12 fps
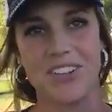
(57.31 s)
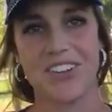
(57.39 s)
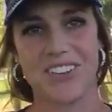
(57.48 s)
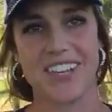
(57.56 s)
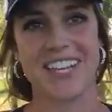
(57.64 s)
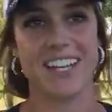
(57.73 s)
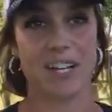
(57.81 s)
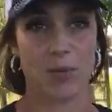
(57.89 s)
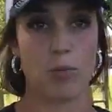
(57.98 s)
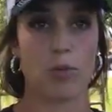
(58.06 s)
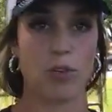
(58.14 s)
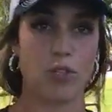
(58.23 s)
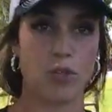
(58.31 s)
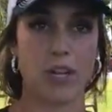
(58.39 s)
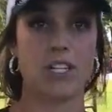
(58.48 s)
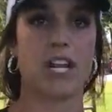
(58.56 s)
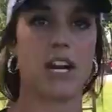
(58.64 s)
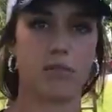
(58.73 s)
You know, they are more
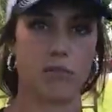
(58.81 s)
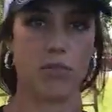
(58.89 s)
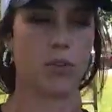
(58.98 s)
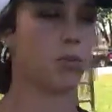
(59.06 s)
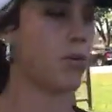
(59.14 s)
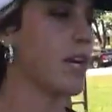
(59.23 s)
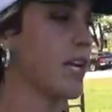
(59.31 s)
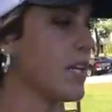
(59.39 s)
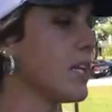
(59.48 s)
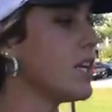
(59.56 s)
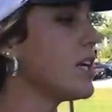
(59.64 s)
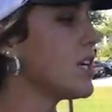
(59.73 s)
stretched out for the running.